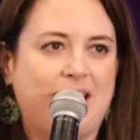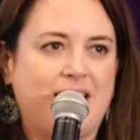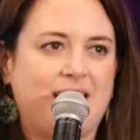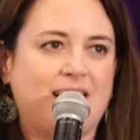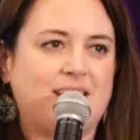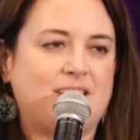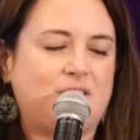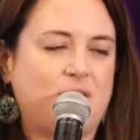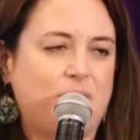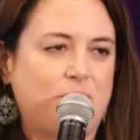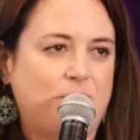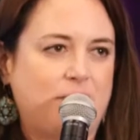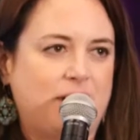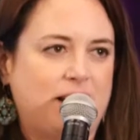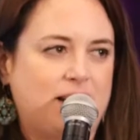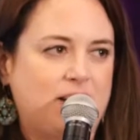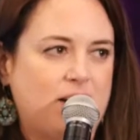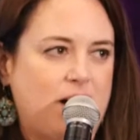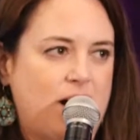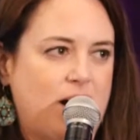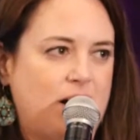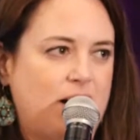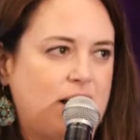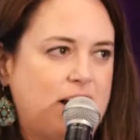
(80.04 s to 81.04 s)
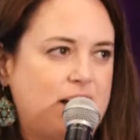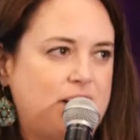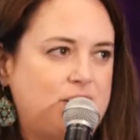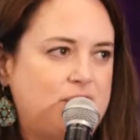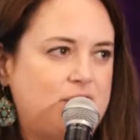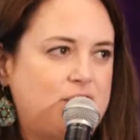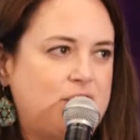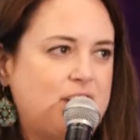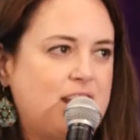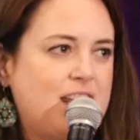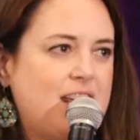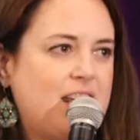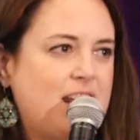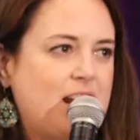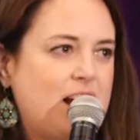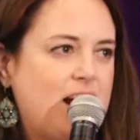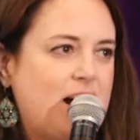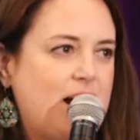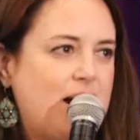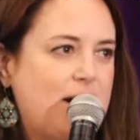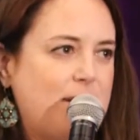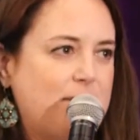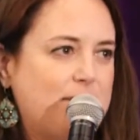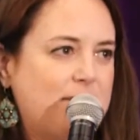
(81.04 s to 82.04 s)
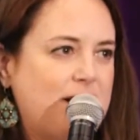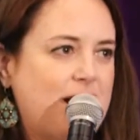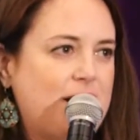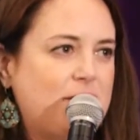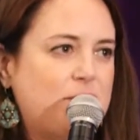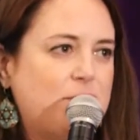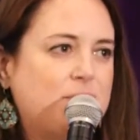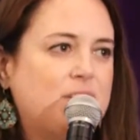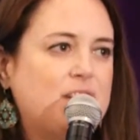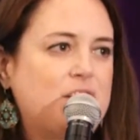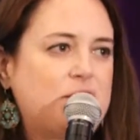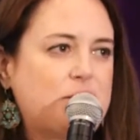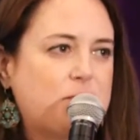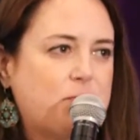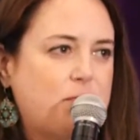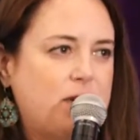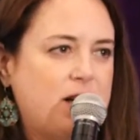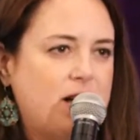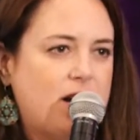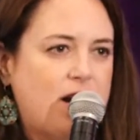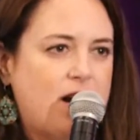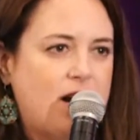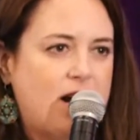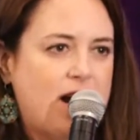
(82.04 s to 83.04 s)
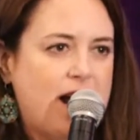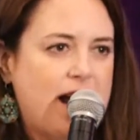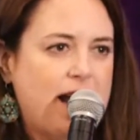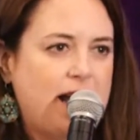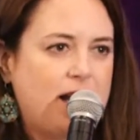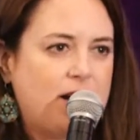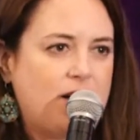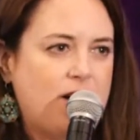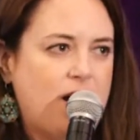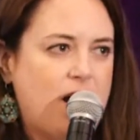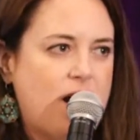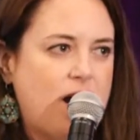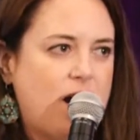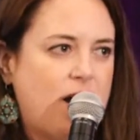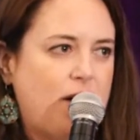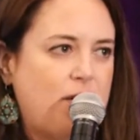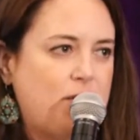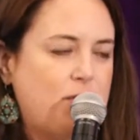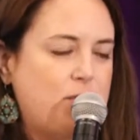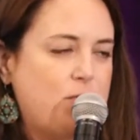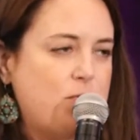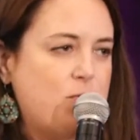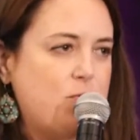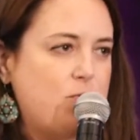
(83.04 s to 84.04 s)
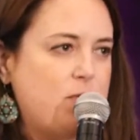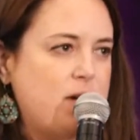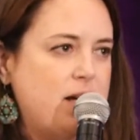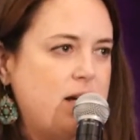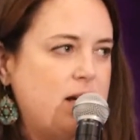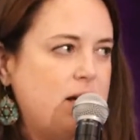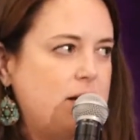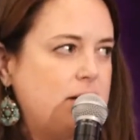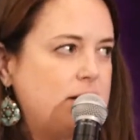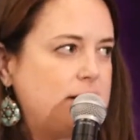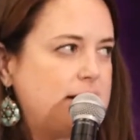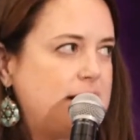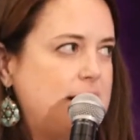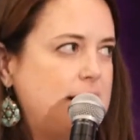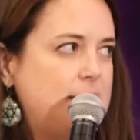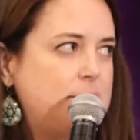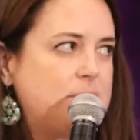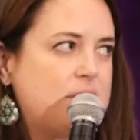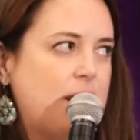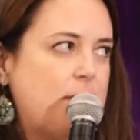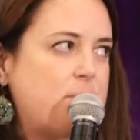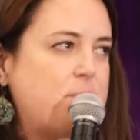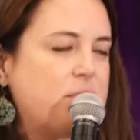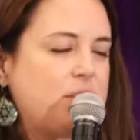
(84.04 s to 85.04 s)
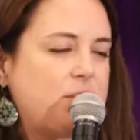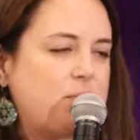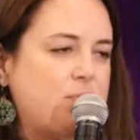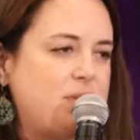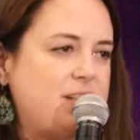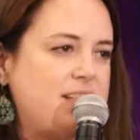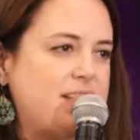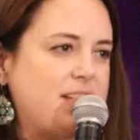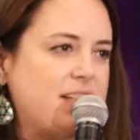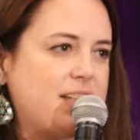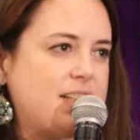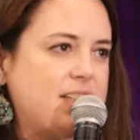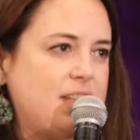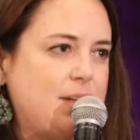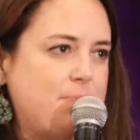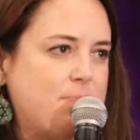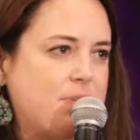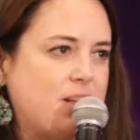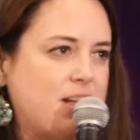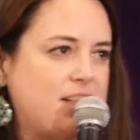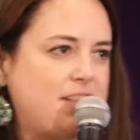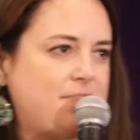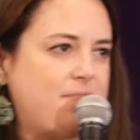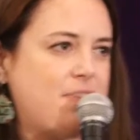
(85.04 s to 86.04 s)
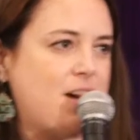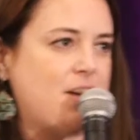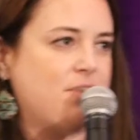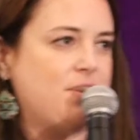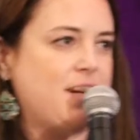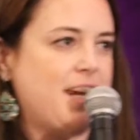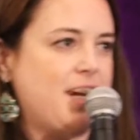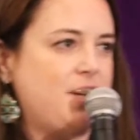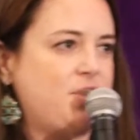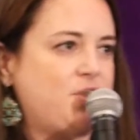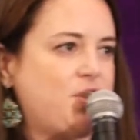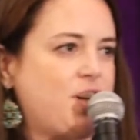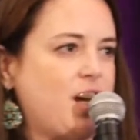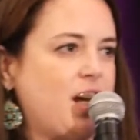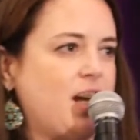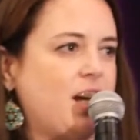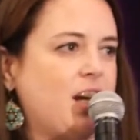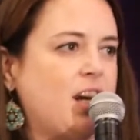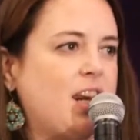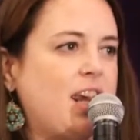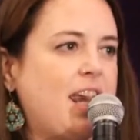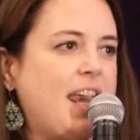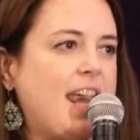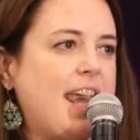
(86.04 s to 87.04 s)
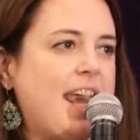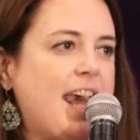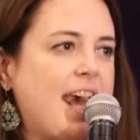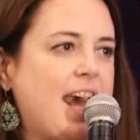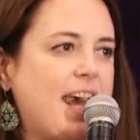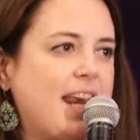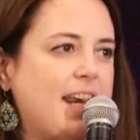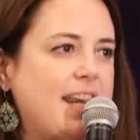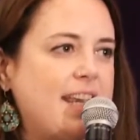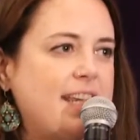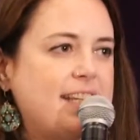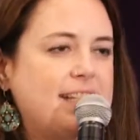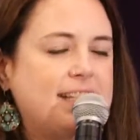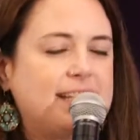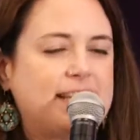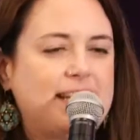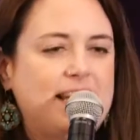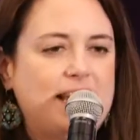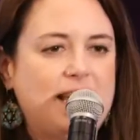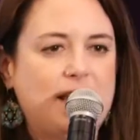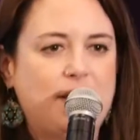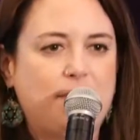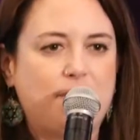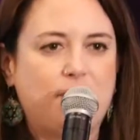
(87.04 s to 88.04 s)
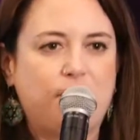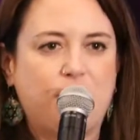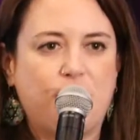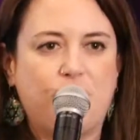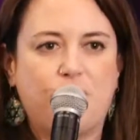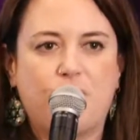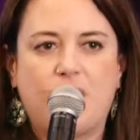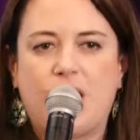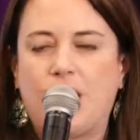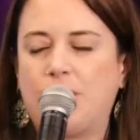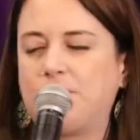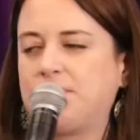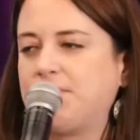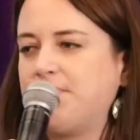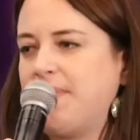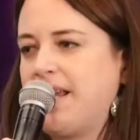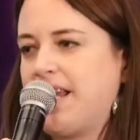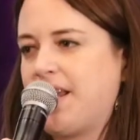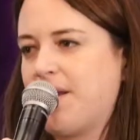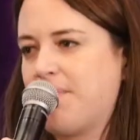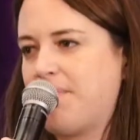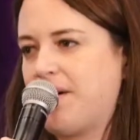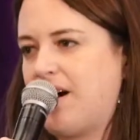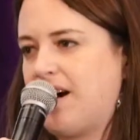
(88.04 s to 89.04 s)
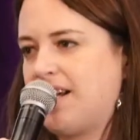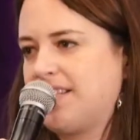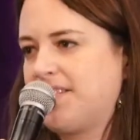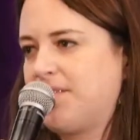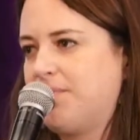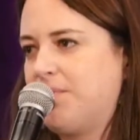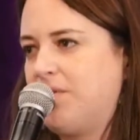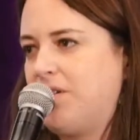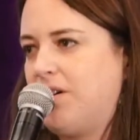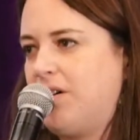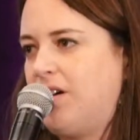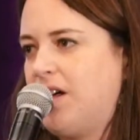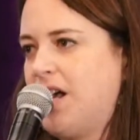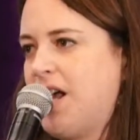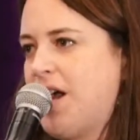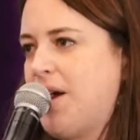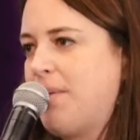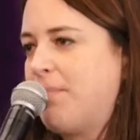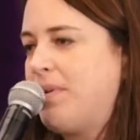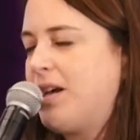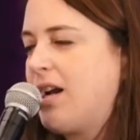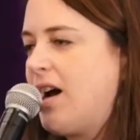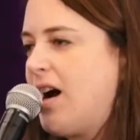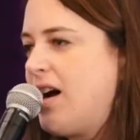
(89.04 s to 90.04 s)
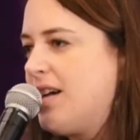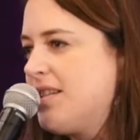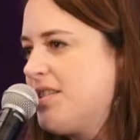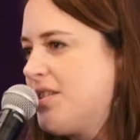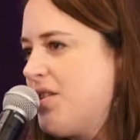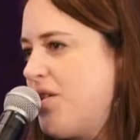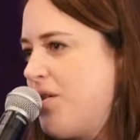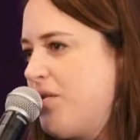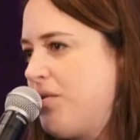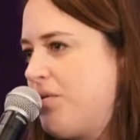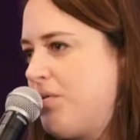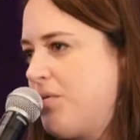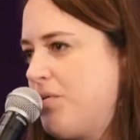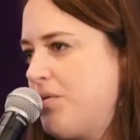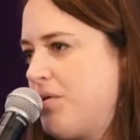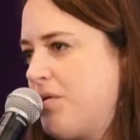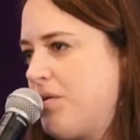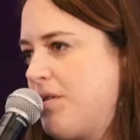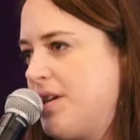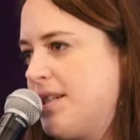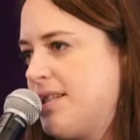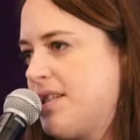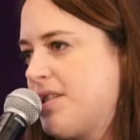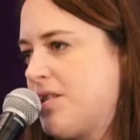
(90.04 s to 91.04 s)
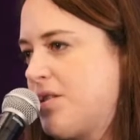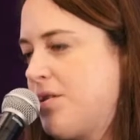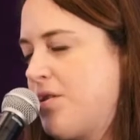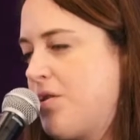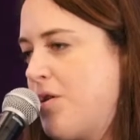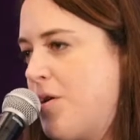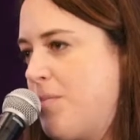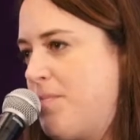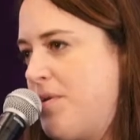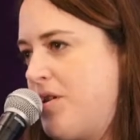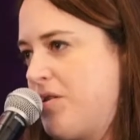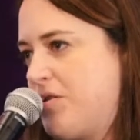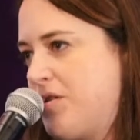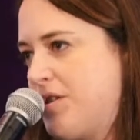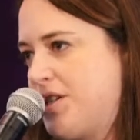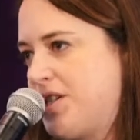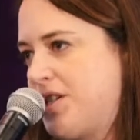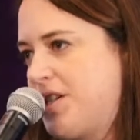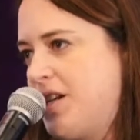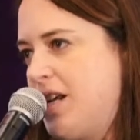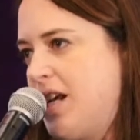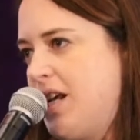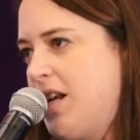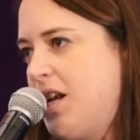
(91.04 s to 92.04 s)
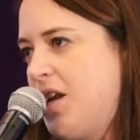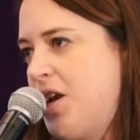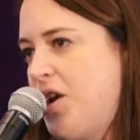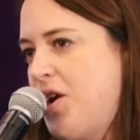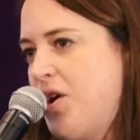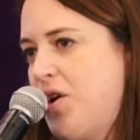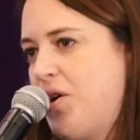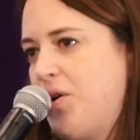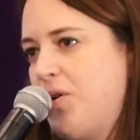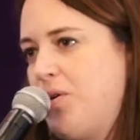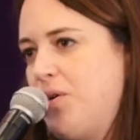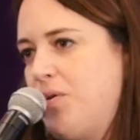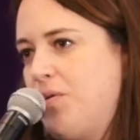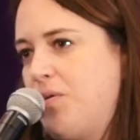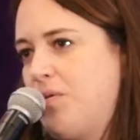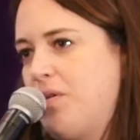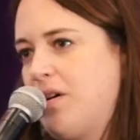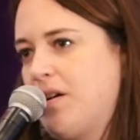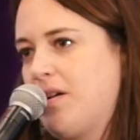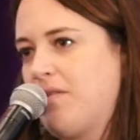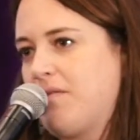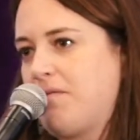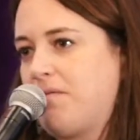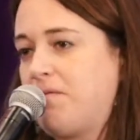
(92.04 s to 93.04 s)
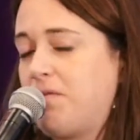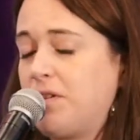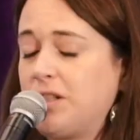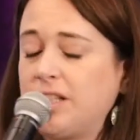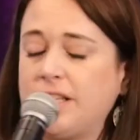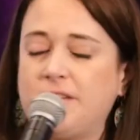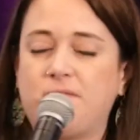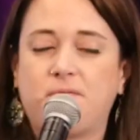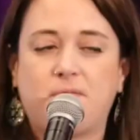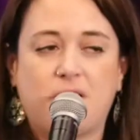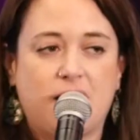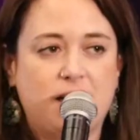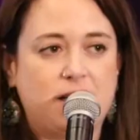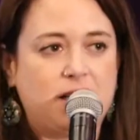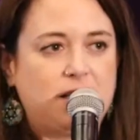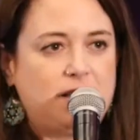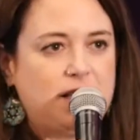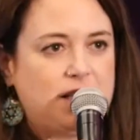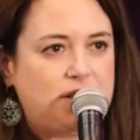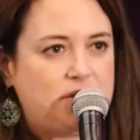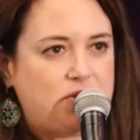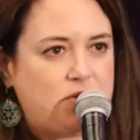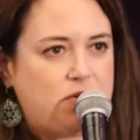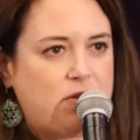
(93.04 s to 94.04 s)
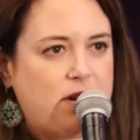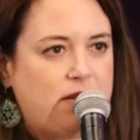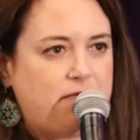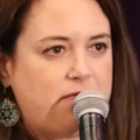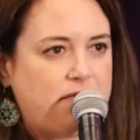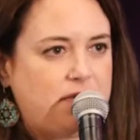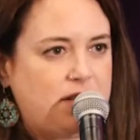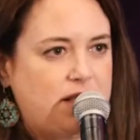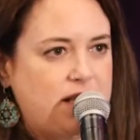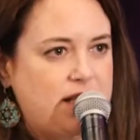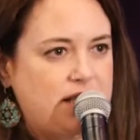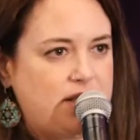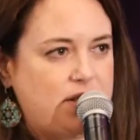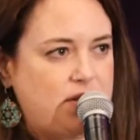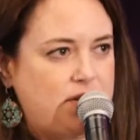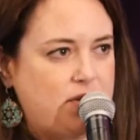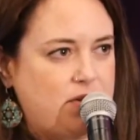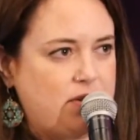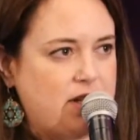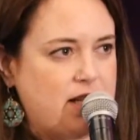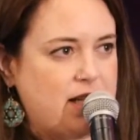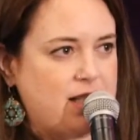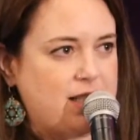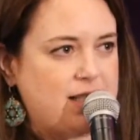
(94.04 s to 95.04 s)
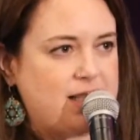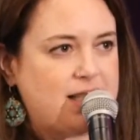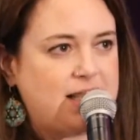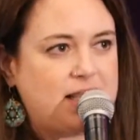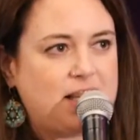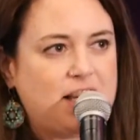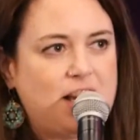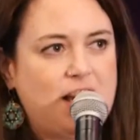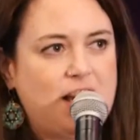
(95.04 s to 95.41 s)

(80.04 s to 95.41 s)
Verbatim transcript: minute to acknowledge Um, not only Sridhar Iyengar, who we teamed up with three sixty Plus Foundation and his team who helped make it possible, but also through Kris Gopalakrishnan, who fully funded this trip for these students.